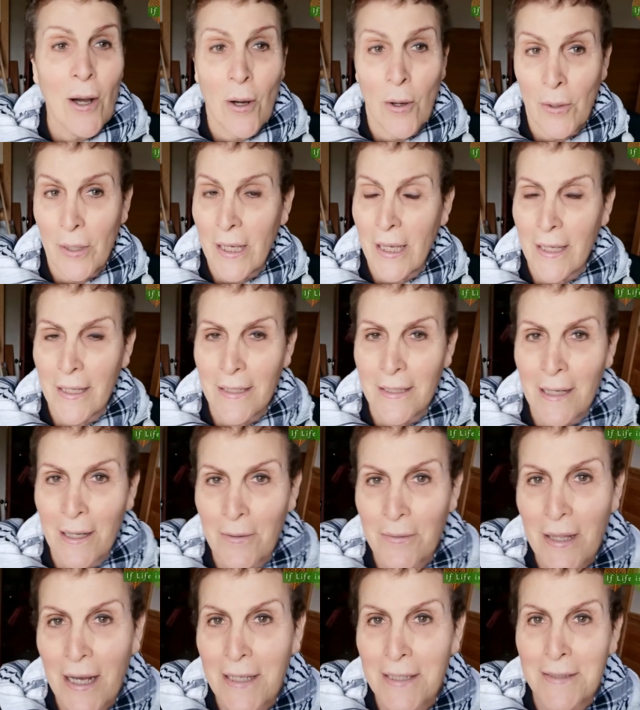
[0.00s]
Okay, now
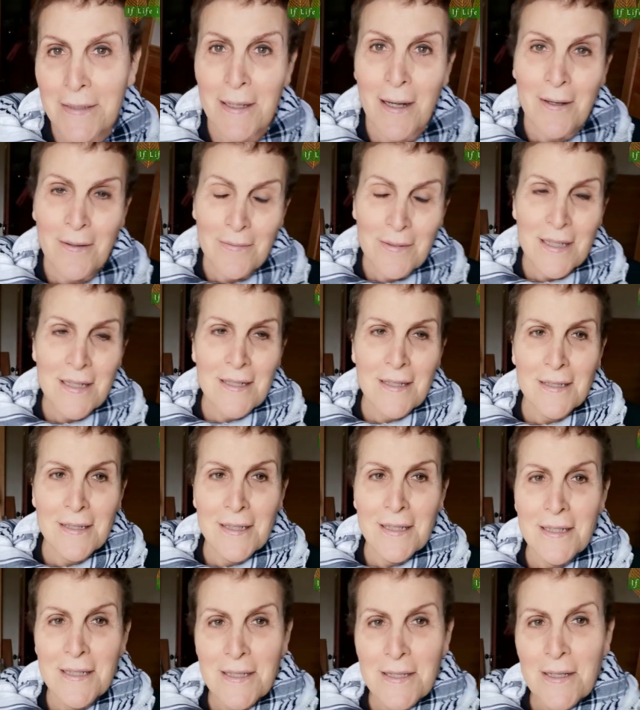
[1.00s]
that
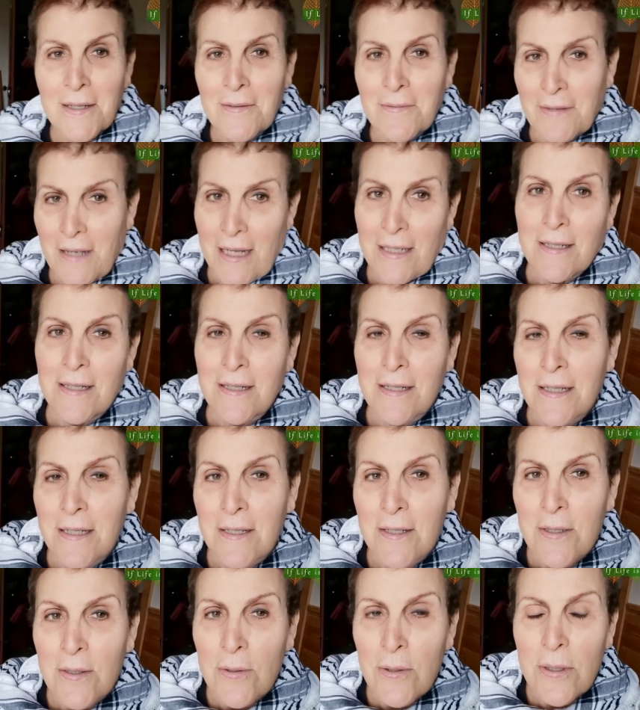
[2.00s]
obviously is a fantasy
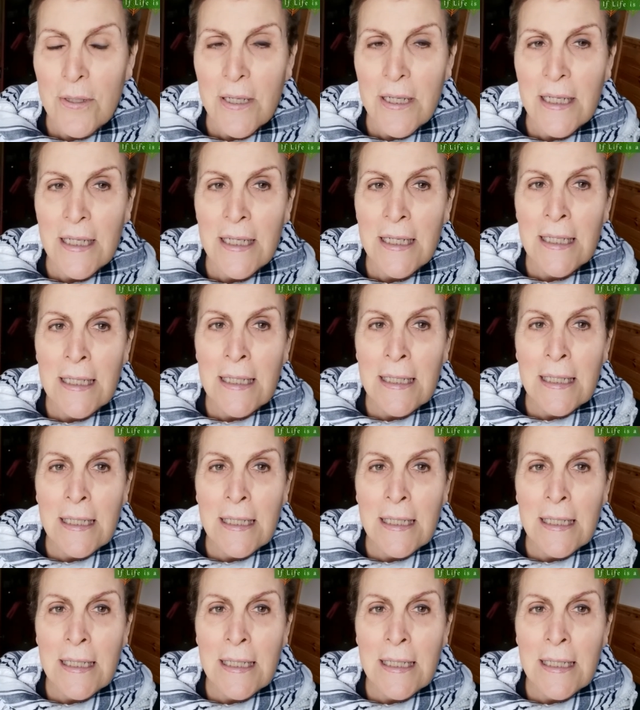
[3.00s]
story.